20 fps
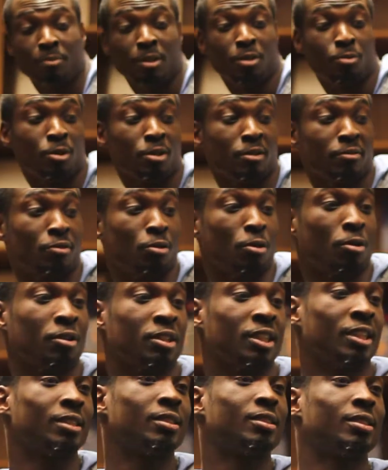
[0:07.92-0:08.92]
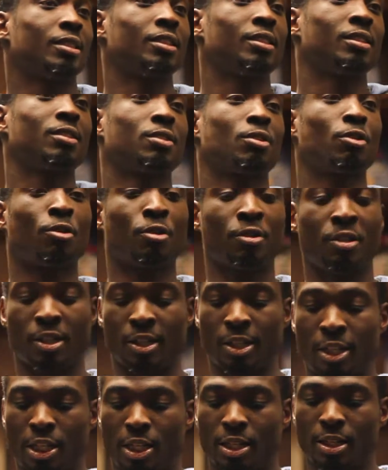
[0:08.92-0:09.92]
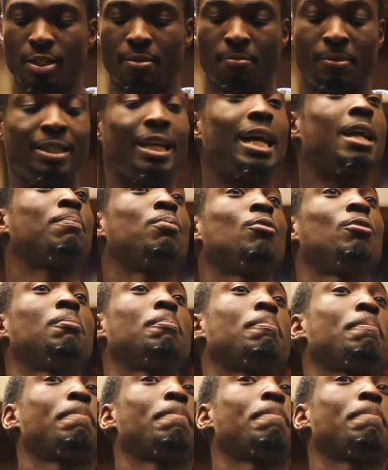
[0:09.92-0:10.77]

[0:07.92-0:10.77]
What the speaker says: been a wonderful audience. This is called my dad poem.